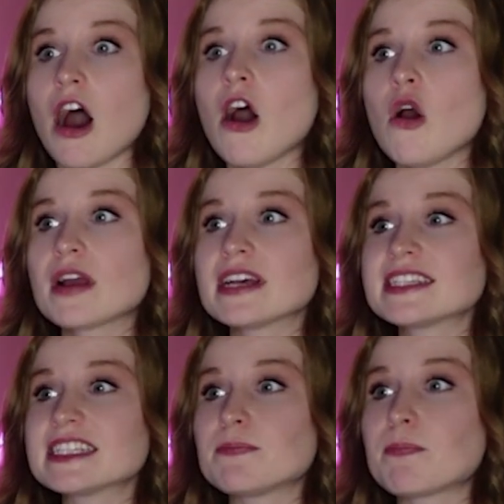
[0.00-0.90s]
Oh,
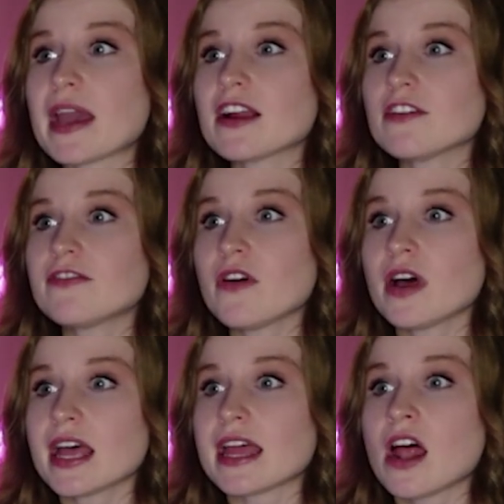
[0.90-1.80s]
because he's
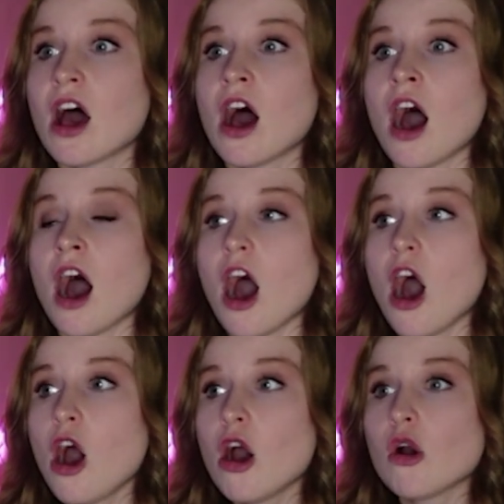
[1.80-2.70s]
barefoot.
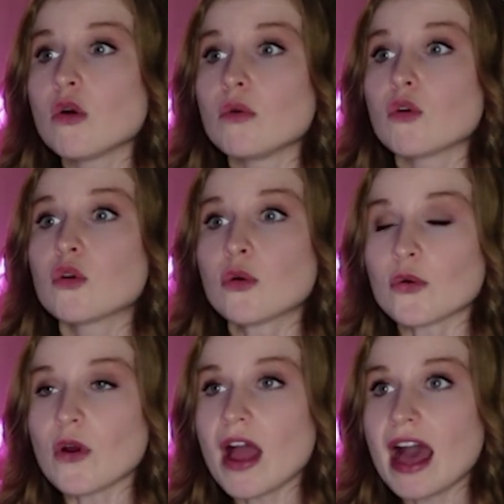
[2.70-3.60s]
Oh,
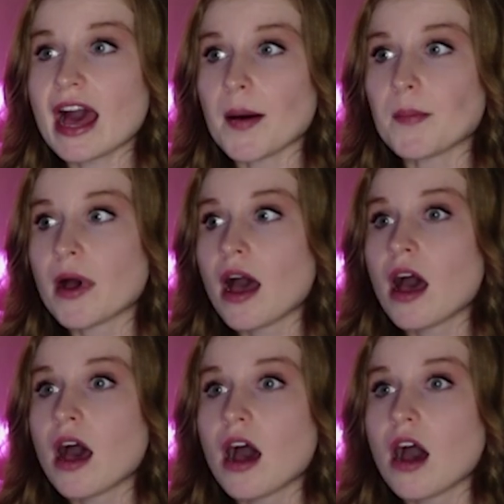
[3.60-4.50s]
crap.
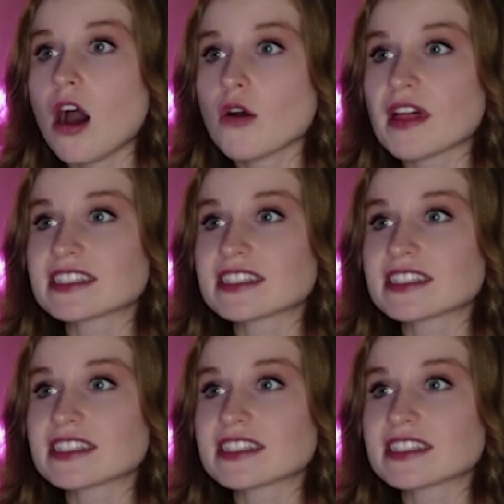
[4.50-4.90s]
Oh,